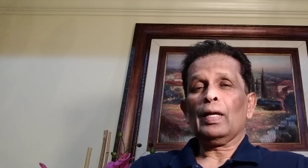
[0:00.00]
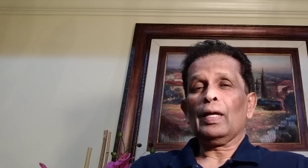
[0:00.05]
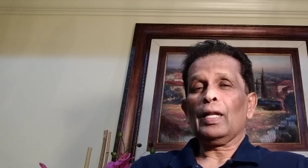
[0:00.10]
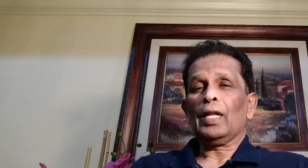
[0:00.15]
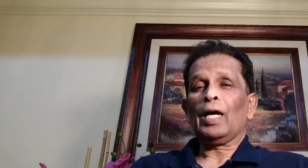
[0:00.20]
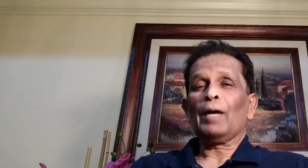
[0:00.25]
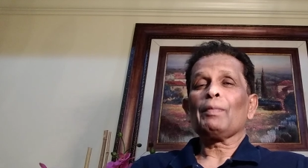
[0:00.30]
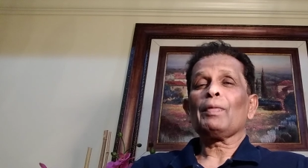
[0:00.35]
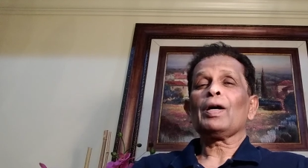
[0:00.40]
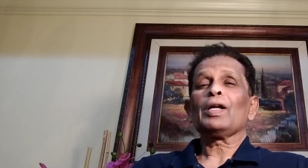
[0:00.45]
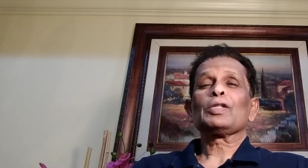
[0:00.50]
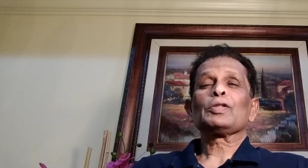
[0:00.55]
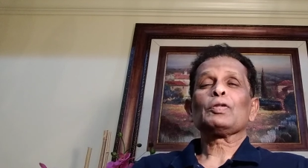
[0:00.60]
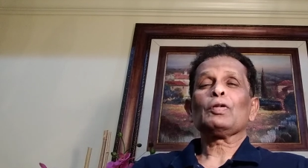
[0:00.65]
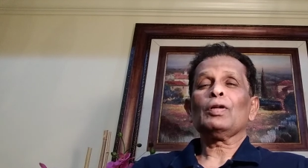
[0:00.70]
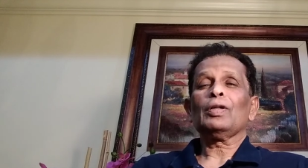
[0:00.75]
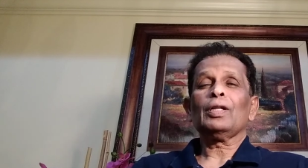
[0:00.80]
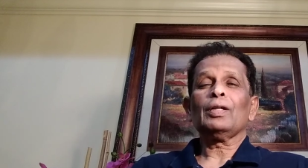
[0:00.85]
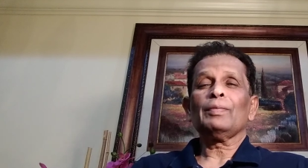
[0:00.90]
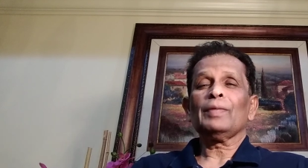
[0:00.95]
And I'm
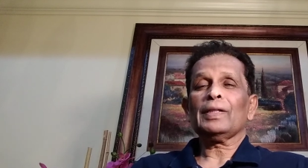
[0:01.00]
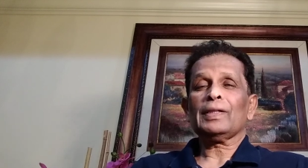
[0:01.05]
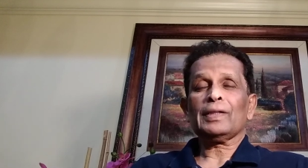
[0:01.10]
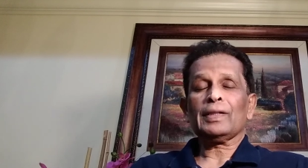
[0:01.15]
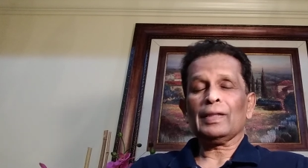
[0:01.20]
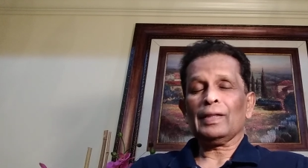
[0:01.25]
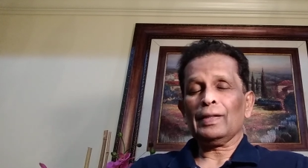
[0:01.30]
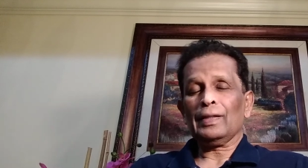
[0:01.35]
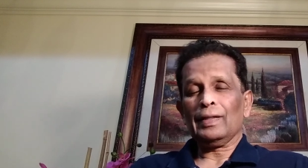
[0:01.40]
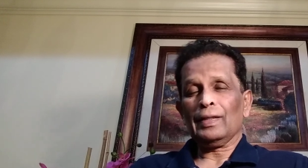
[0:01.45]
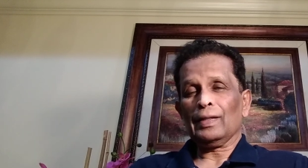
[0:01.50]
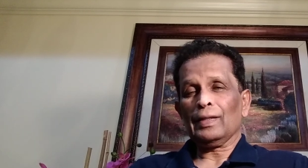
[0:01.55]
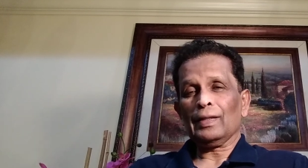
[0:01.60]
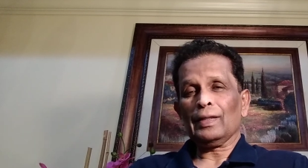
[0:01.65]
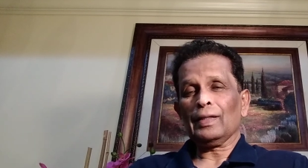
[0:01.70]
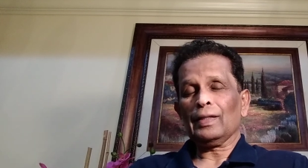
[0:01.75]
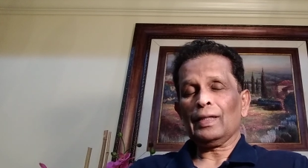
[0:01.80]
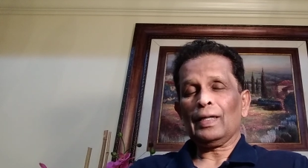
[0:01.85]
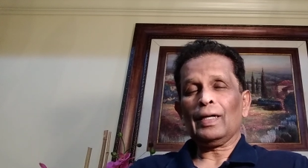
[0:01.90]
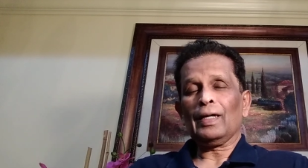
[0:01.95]
also limited.
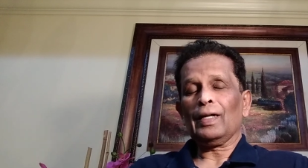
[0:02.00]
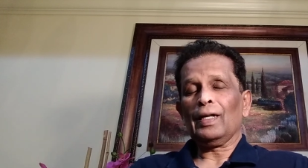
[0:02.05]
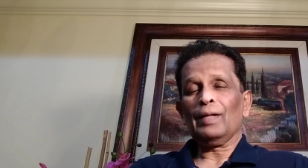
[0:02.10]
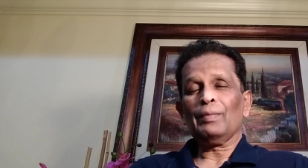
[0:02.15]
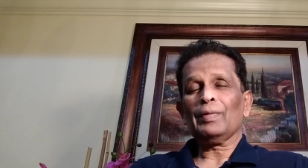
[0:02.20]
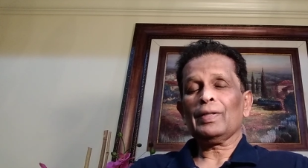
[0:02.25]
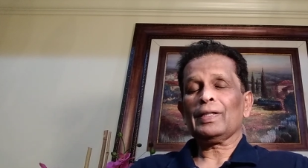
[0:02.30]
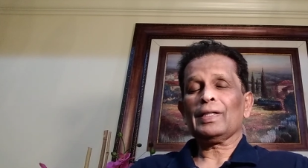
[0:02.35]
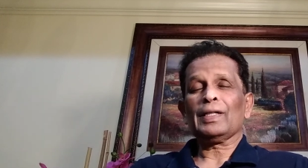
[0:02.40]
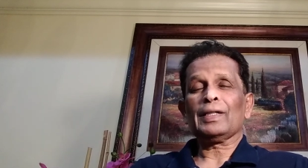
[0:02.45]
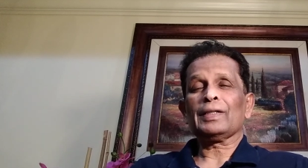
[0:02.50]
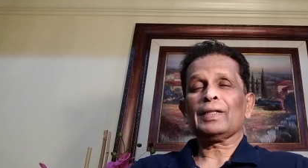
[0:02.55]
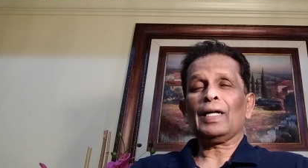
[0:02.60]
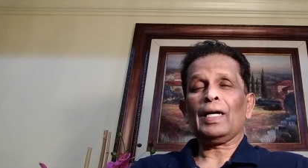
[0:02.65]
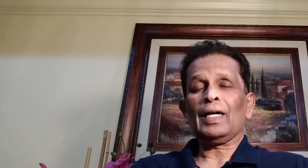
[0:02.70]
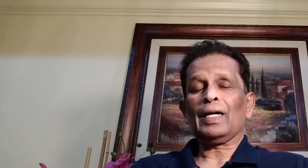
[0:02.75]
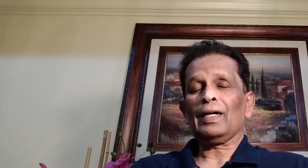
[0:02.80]
I have limited